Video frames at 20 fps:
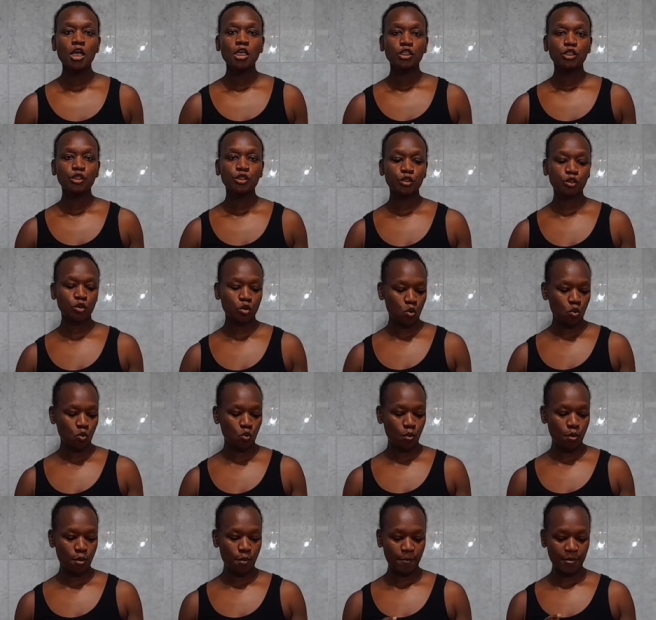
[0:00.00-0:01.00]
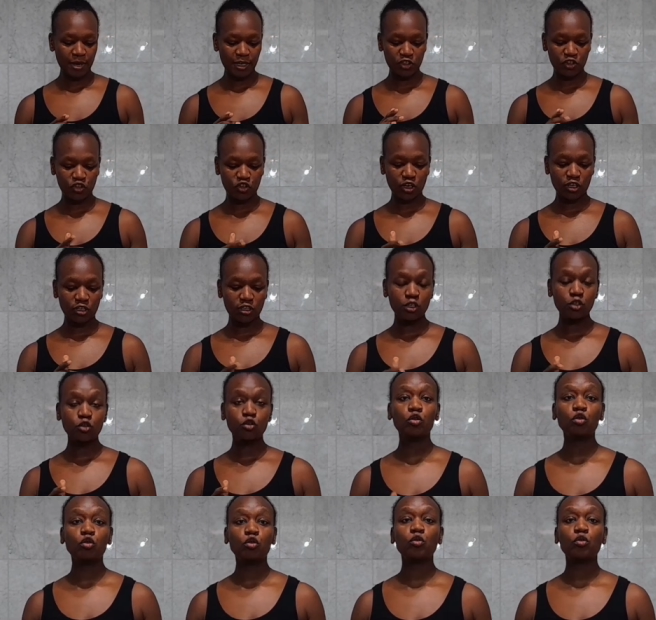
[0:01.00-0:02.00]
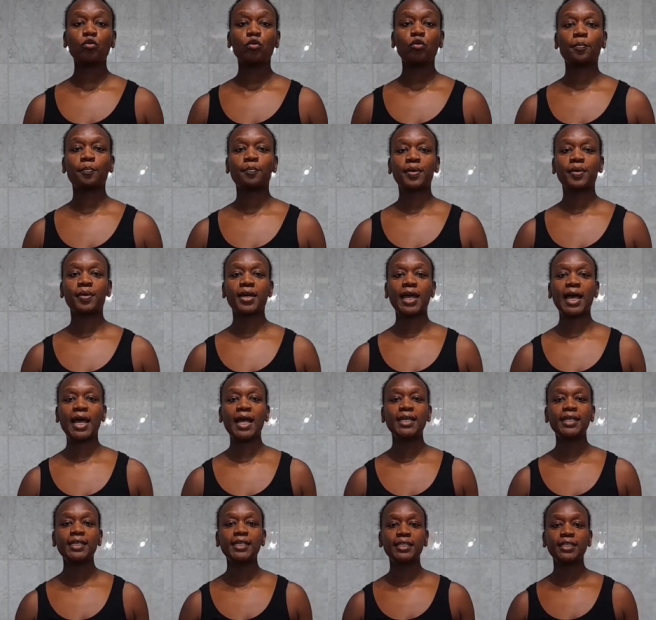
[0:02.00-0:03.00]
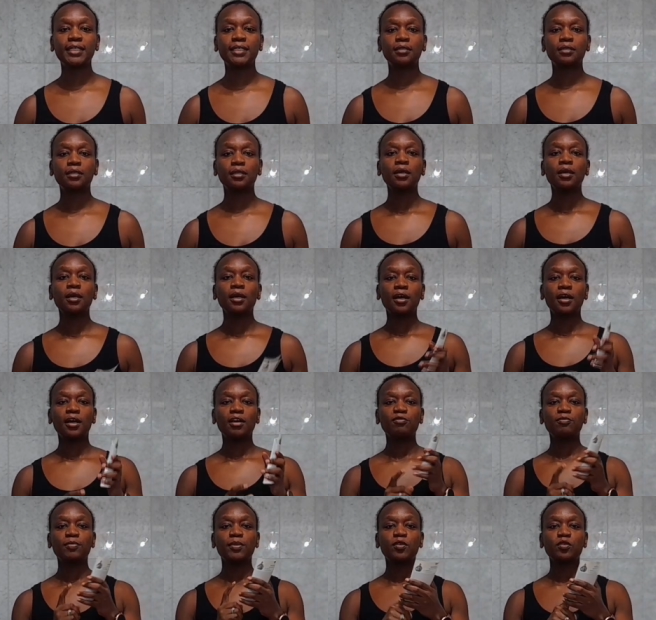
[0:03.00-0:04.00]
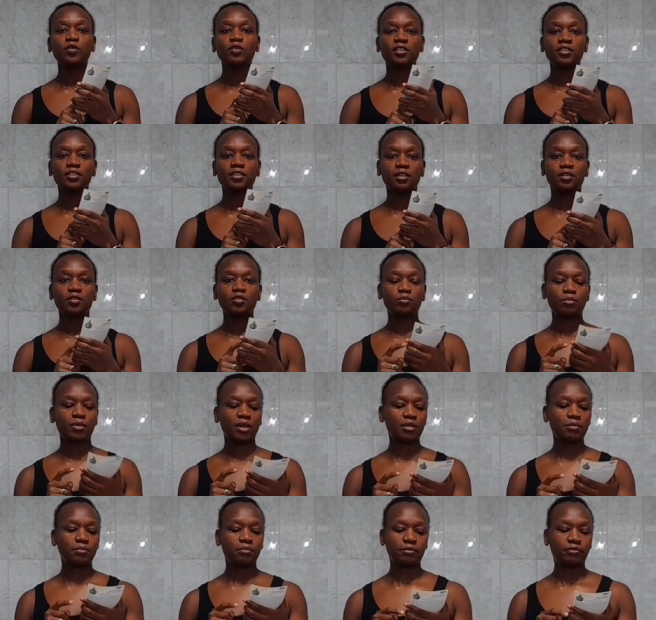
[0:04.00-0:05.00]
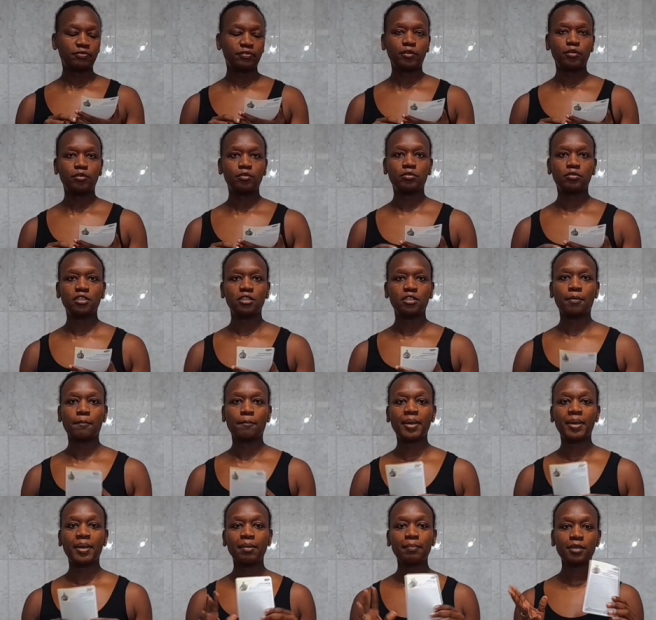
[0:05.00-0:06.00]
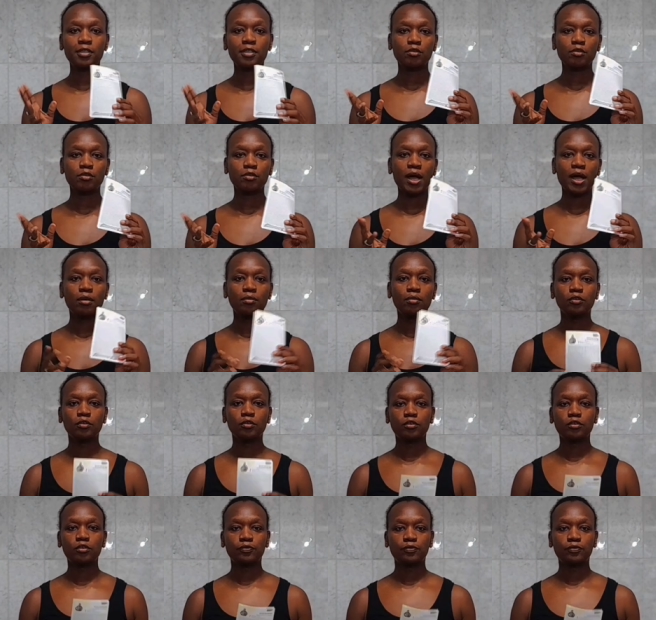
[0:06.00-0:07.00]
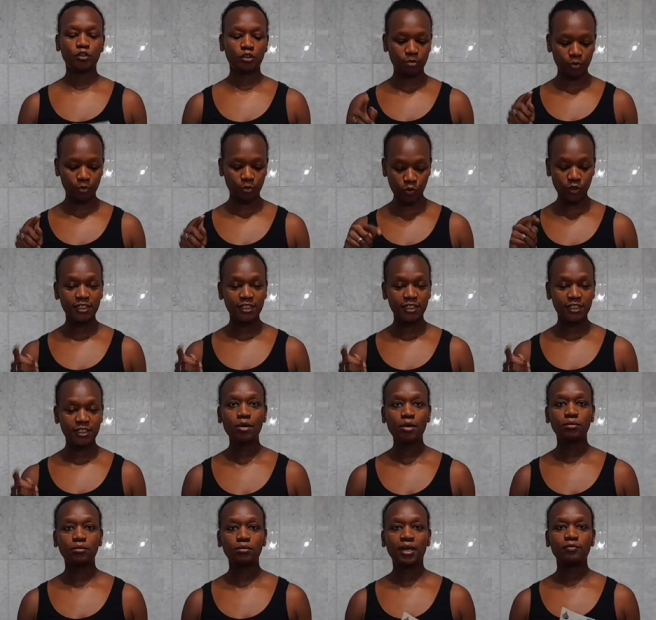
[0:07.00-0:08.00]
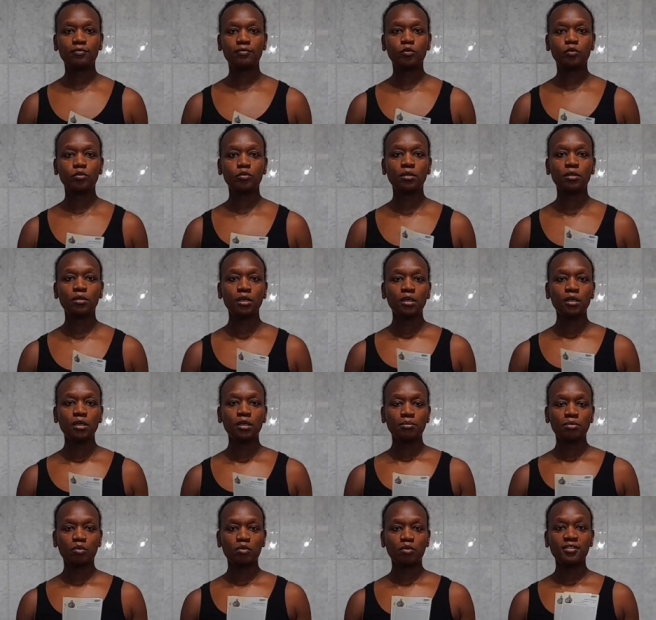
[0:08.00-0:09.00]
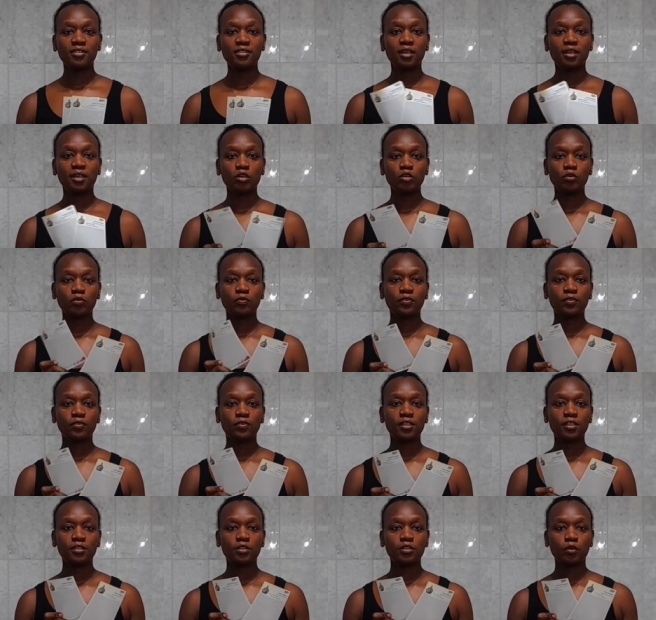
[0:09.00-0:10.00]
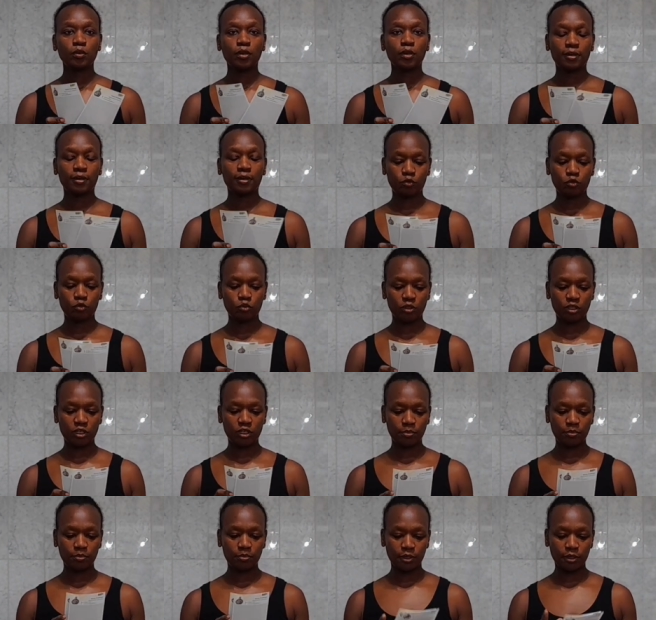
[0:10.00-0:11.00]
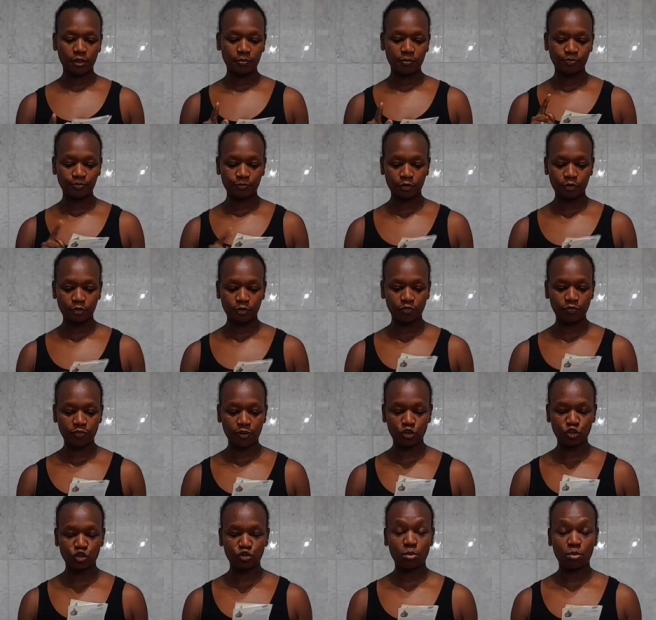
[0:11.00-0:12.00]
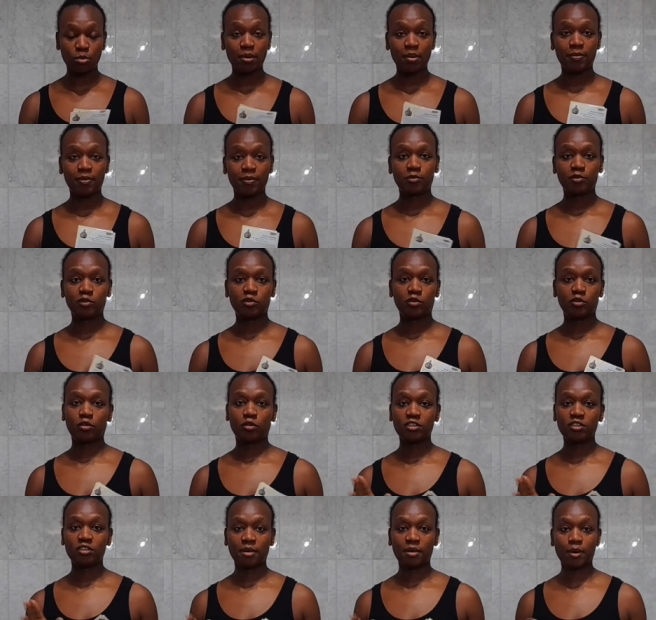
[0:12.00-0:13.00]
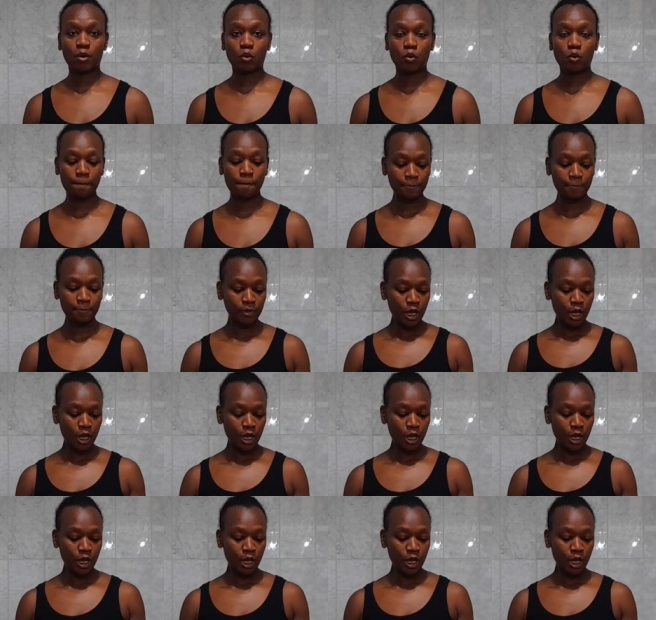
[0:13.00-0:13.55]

So my journey to Europe began in, I have my notes here, I don't mind if you see some papers around or if you see me looking down, I have to, because it's a lot of things, so I have to keep um, referring to the paper a long time ago.